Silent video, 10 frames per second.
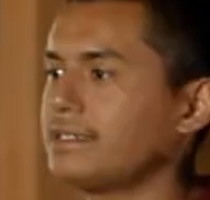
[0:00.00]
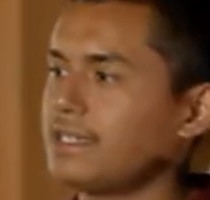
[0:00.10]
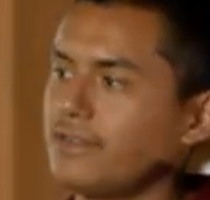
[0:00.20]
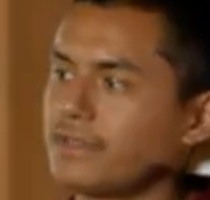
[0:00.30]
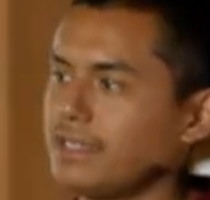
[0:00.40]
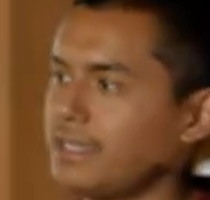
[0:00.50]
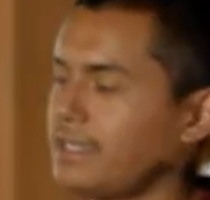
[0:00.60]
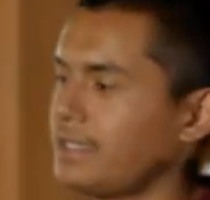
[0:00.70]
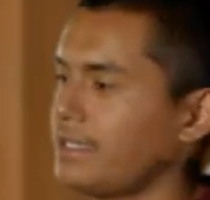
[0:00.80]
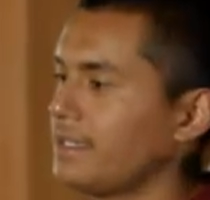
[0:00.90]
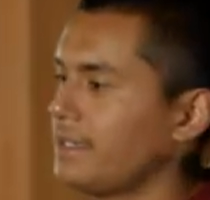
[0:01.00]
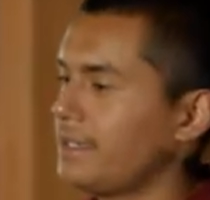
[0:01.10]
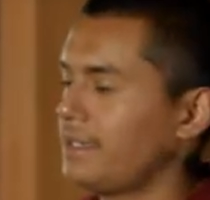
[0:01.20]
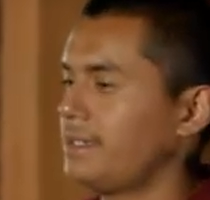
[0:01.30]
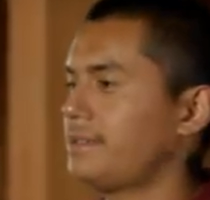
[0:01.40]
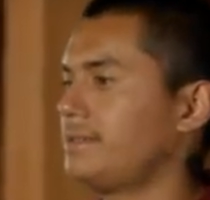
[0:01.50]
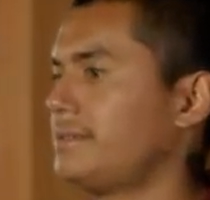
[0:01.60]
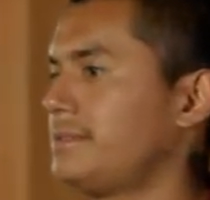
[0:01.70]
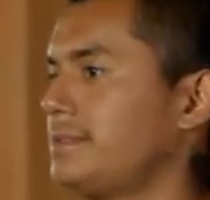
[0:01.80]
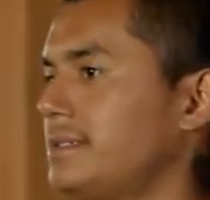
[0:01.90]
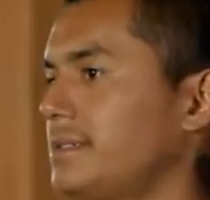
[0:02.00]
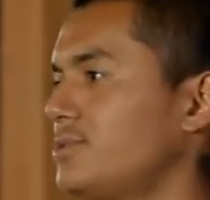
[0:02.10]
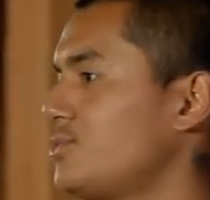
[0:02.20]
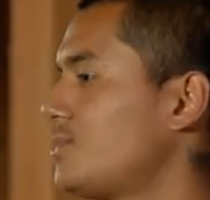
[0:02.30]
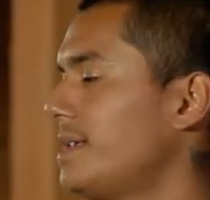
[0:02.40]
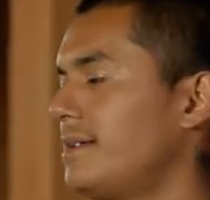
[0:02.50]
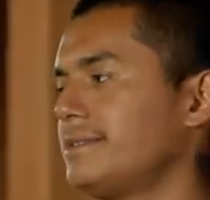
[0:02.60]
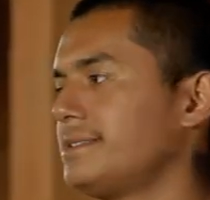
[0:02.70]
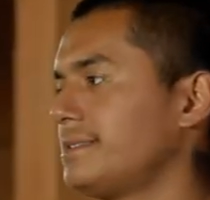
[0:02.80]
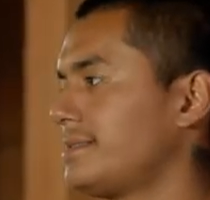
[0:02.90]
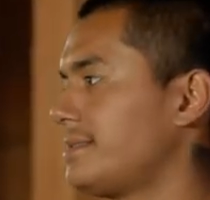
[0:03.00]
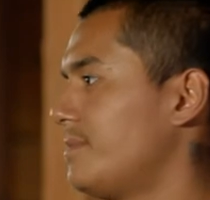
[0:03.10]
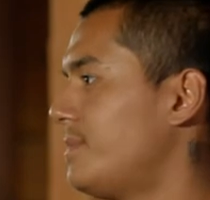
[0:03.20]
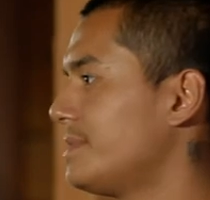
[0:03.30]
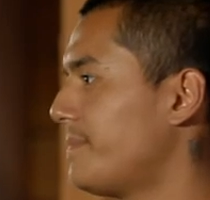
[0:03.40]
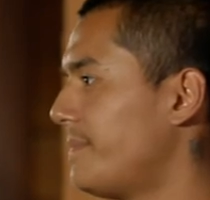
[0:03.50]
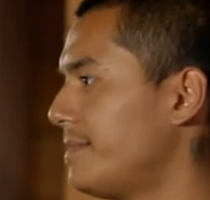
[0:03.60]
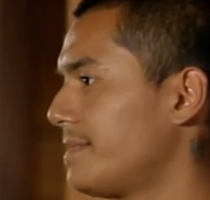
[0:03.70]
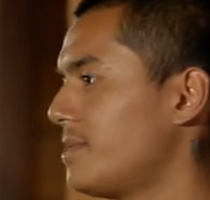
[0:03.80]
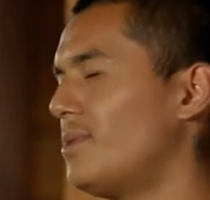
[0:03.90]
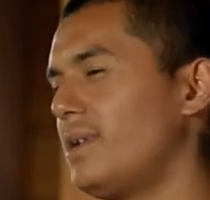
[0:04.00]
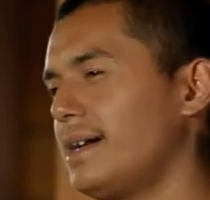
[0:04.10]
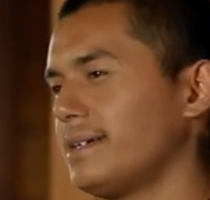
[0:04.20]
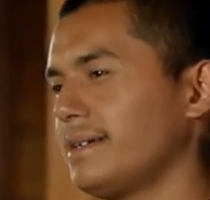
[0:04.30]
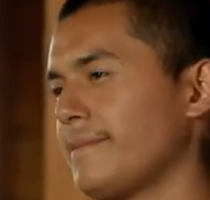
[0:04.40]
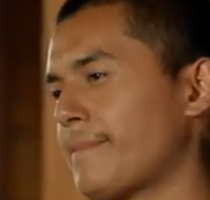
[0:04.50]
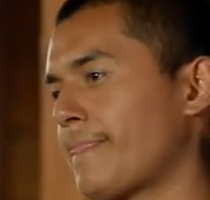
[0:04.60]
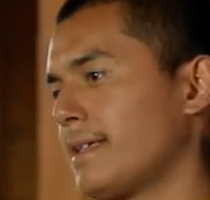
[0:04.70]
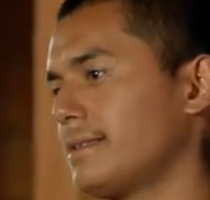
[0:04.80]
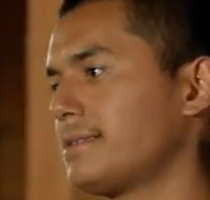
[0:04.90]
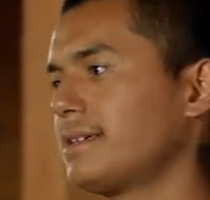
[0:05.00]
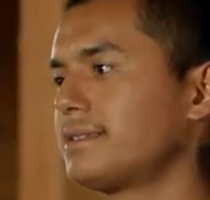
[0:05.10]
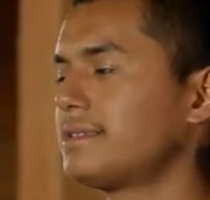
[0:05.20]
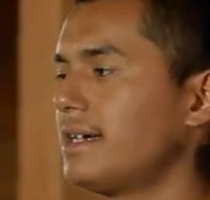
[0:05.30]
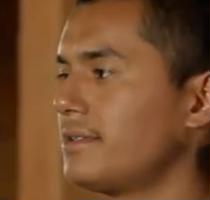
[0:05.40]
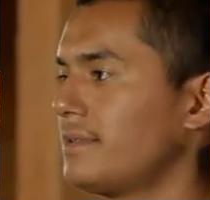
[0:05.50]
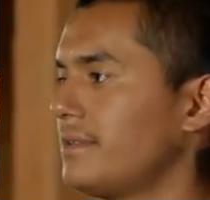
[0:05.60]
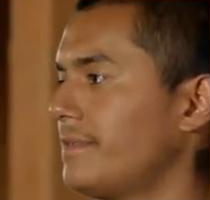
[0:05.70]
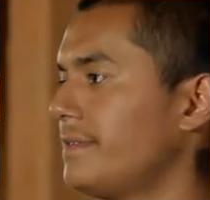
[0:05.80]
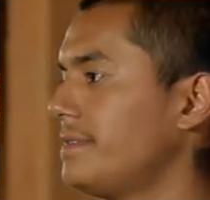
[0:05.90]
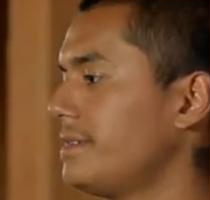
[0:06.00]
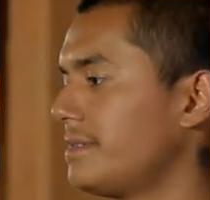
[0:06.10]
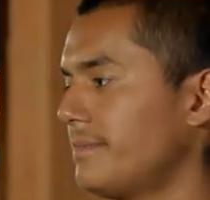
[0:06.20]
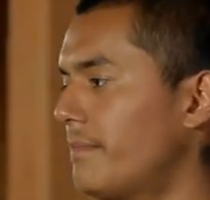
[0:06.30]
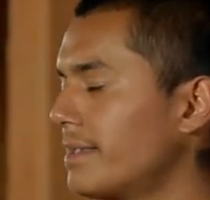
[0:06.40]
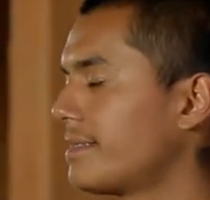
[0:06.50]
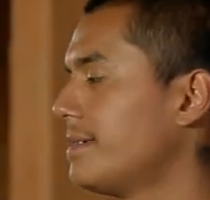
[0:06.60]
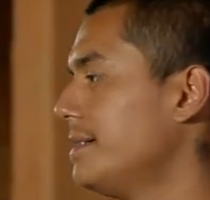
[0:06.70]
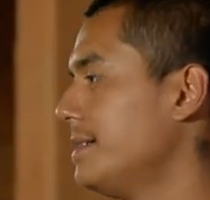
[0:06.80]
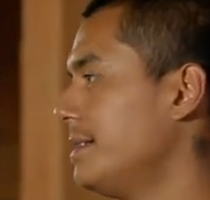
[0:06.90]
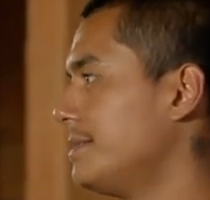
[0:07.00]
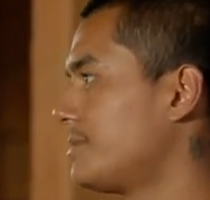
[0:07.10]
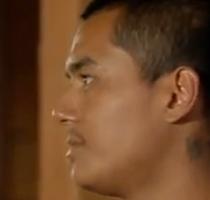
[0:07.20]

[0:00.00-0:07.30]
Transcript: and South LA, and do sweat lodges once a month in Ojai, the second Saturday of every month. And